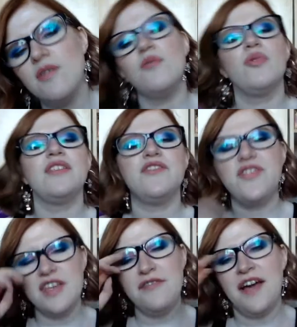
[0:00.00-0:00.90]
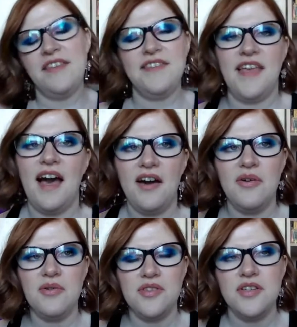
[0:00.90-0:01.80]
When she finds
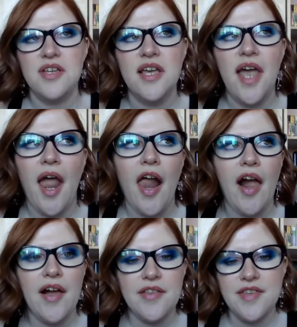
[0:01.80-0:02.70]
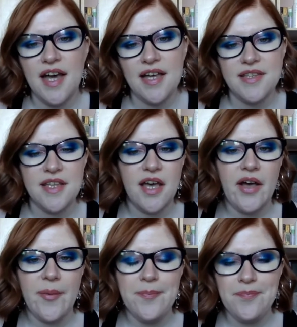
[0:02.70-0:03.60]
out that
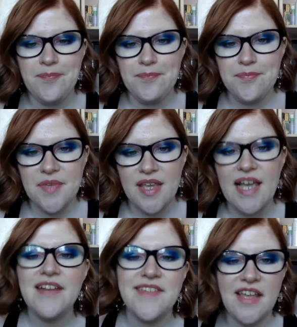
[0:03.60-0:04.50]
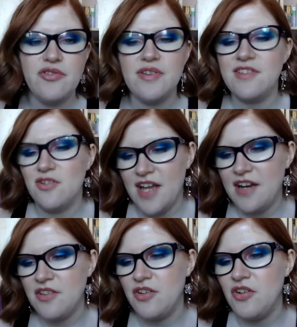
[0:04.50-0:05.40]
El Santo is
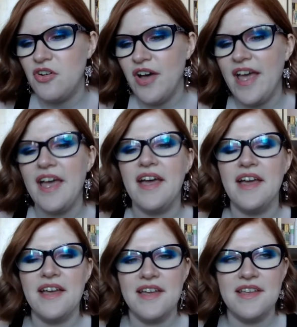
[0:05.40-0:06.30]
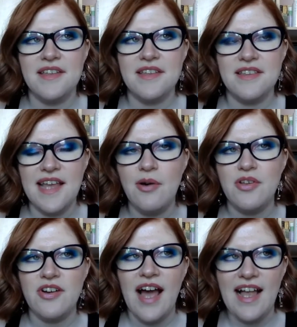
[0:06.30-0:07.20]
Leonardo and now
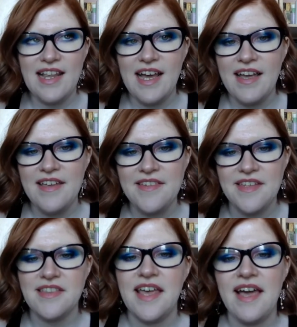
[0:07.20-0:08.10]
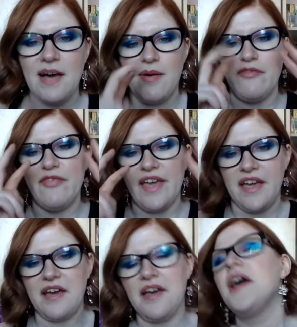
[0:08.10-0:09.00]
they're allies and they have a thing.